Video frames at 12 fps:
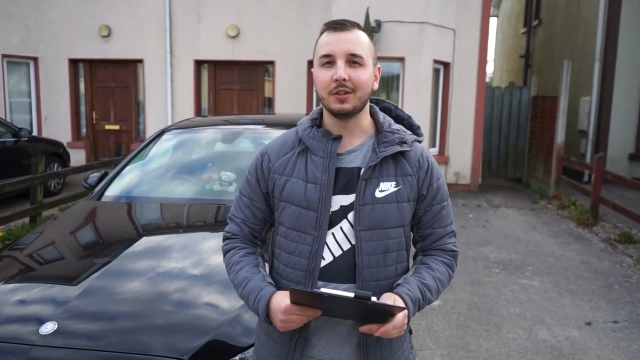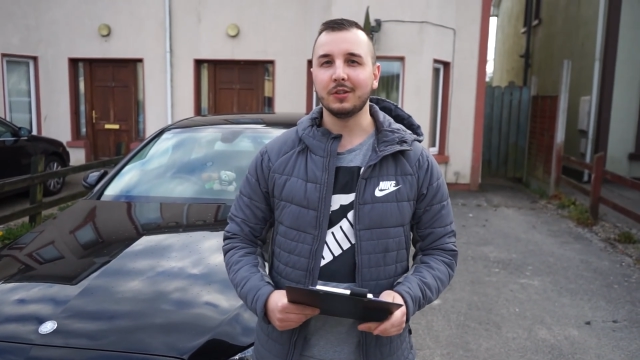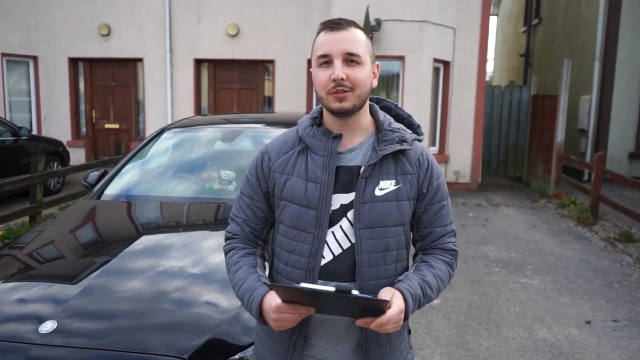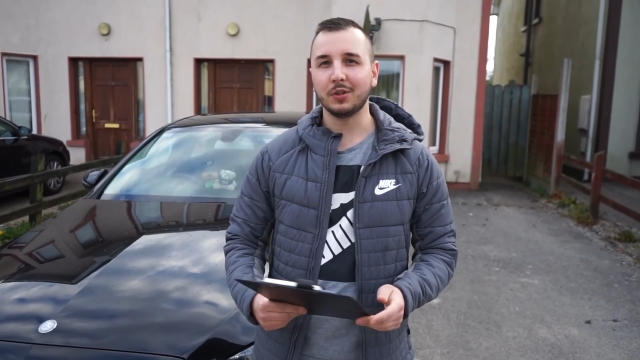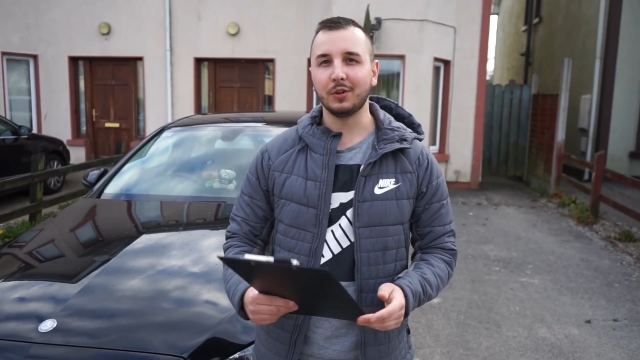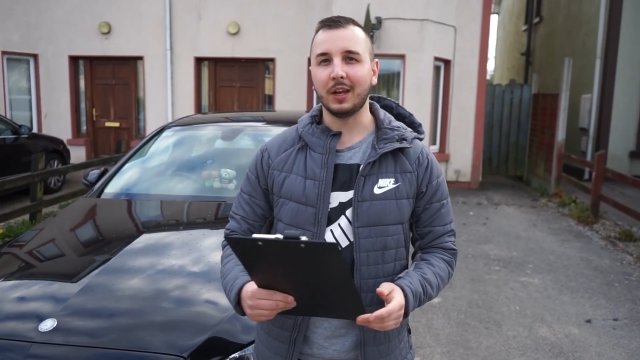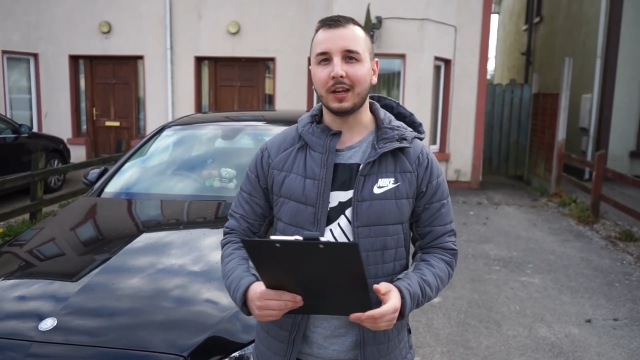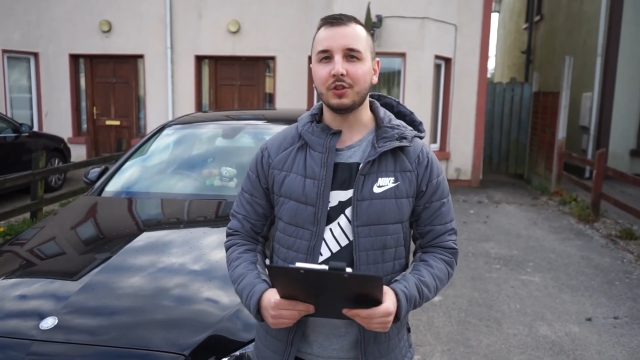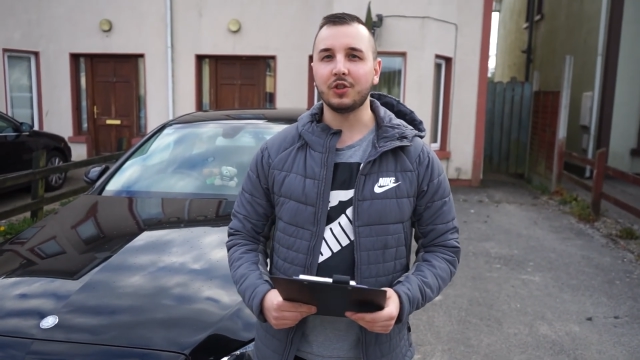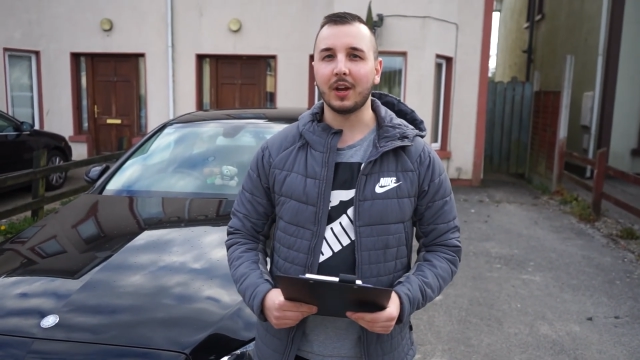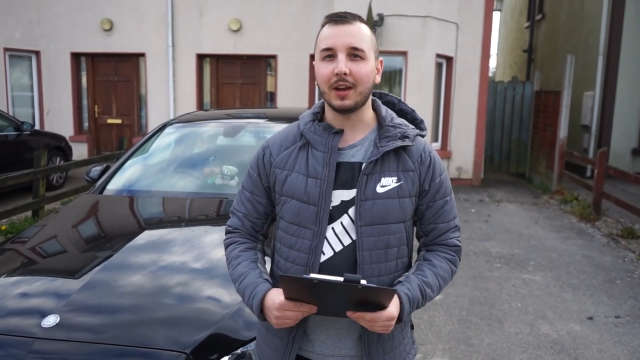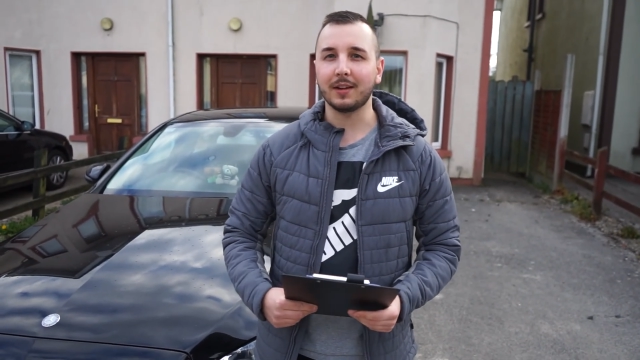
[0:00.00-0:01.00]
so they can
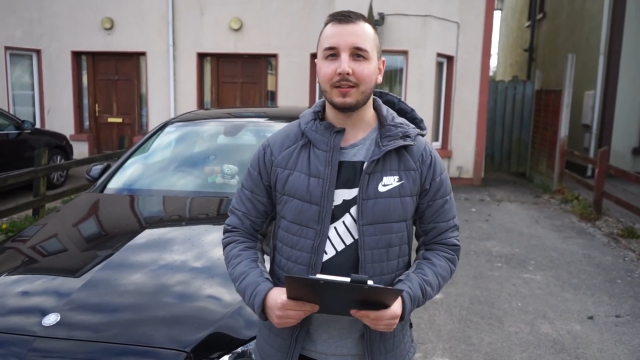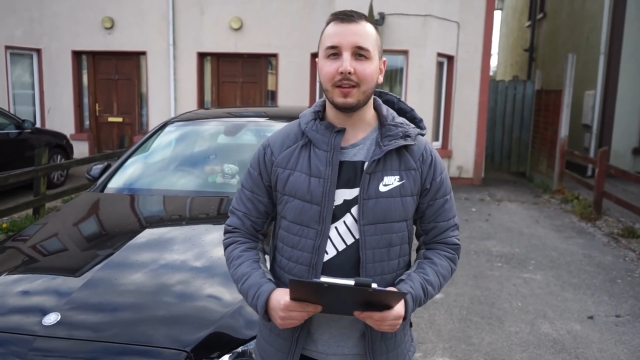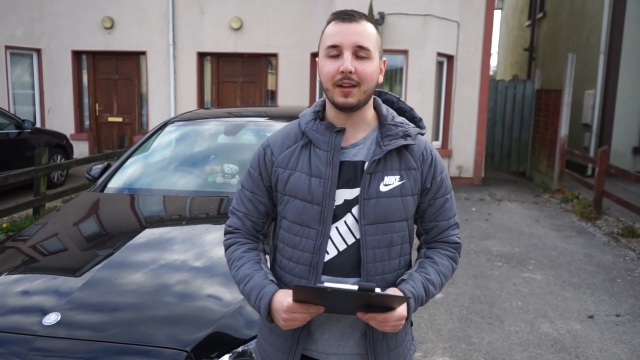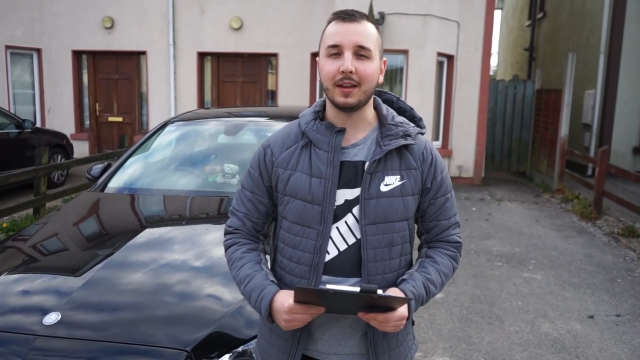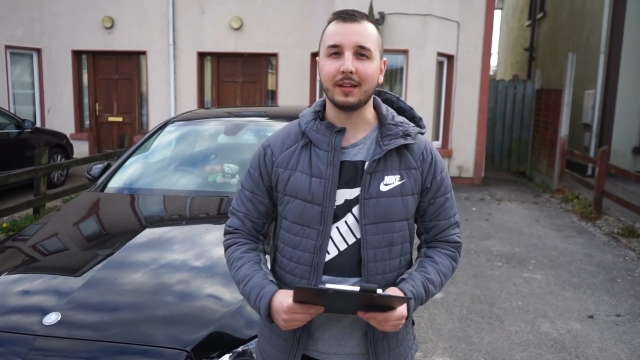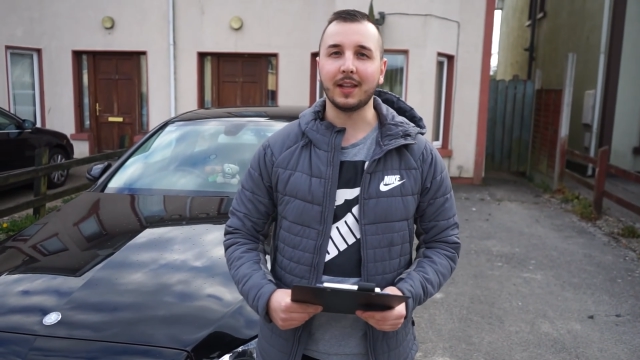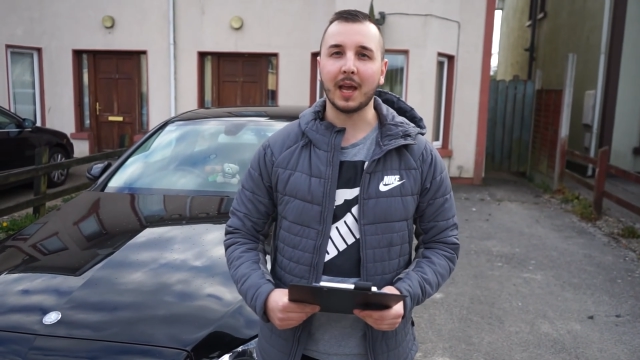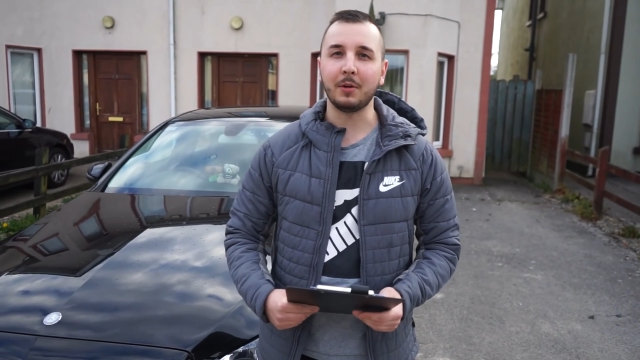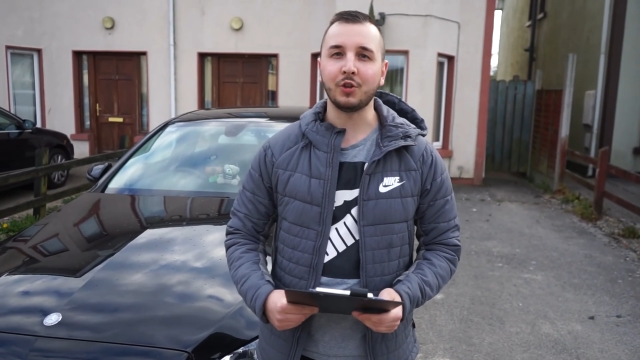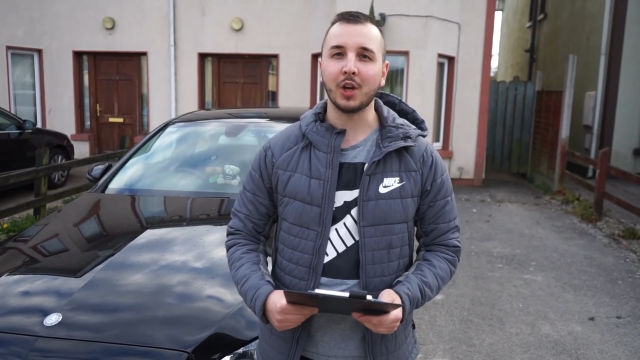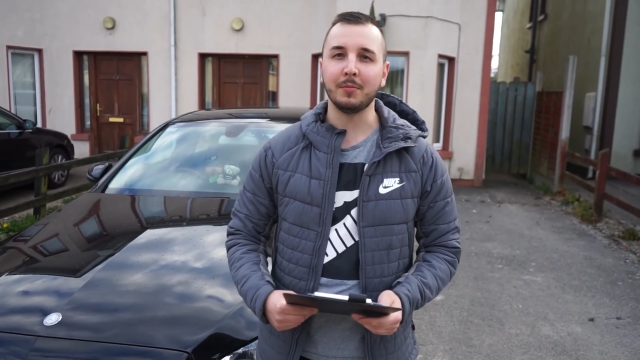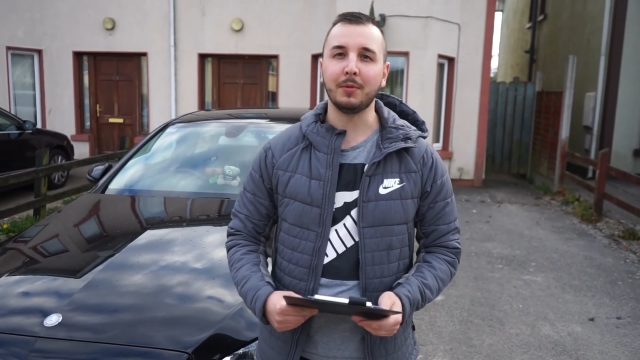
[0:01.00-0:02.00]
check the timing
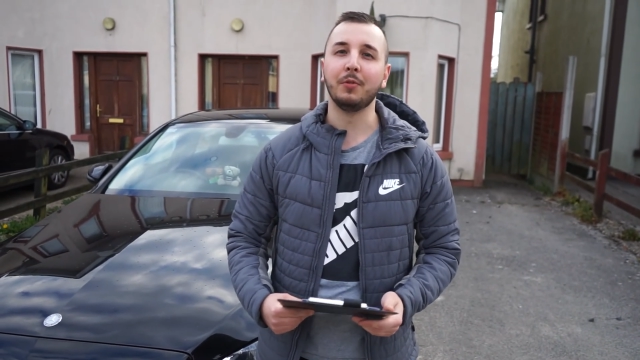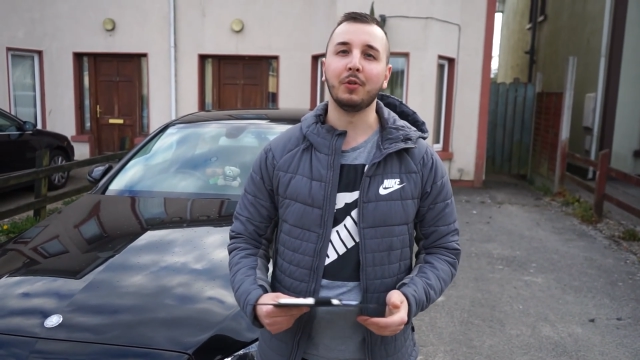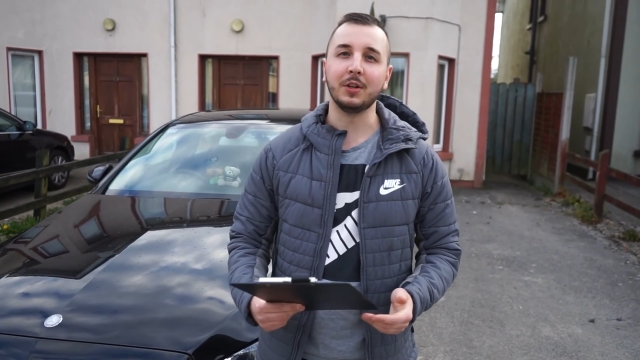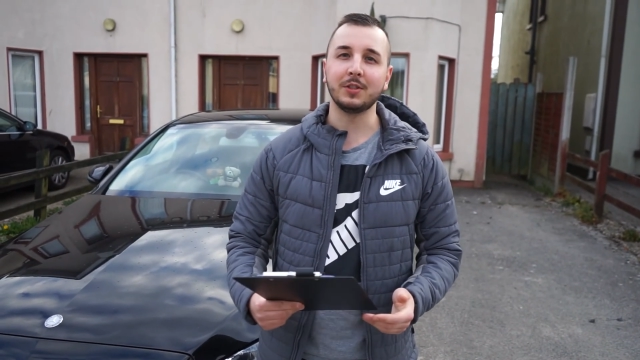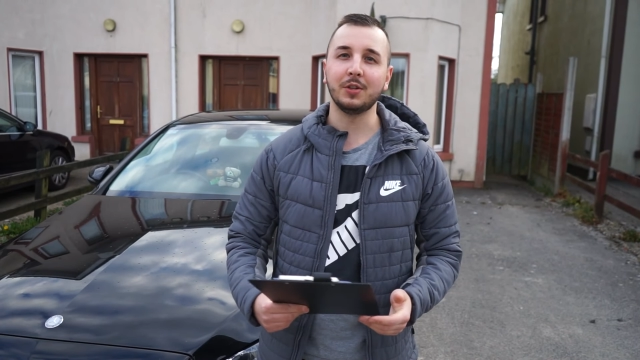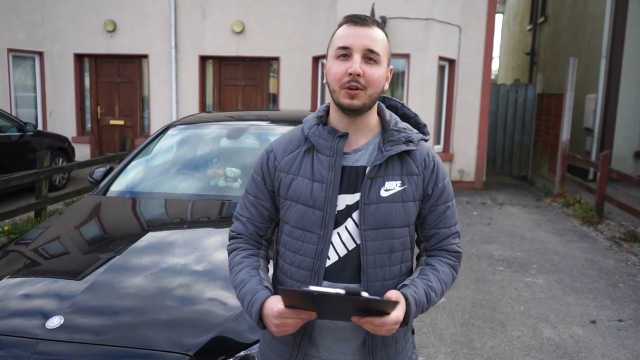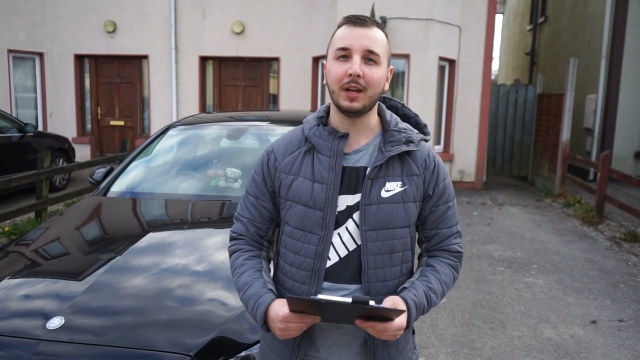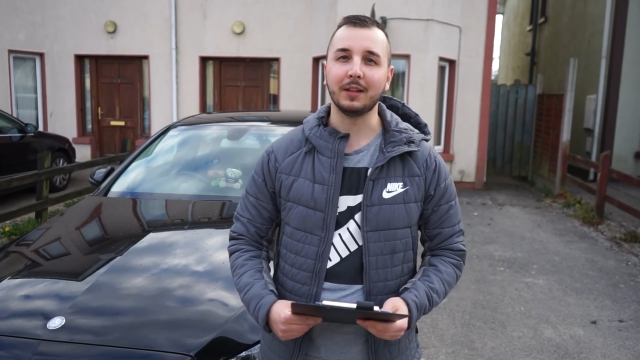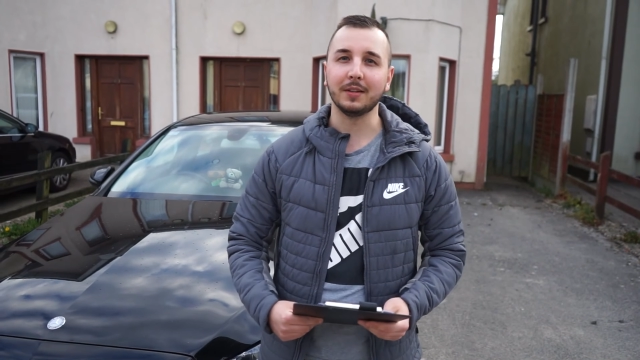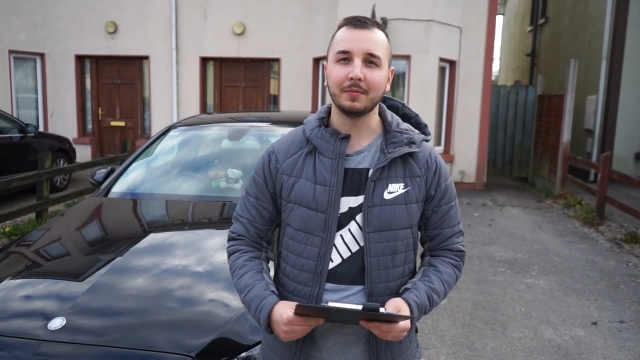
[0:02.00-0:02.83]
chain before it's too late.